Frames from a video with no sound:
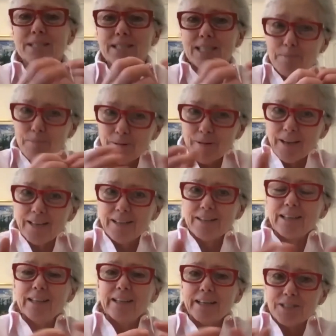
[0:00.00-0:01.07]
Maybe. separated.
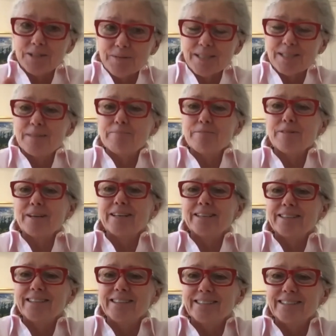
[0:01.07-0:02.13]
The collection was
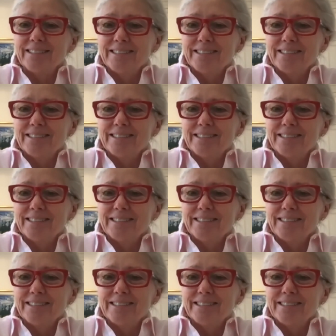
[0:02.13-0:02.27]
separated, and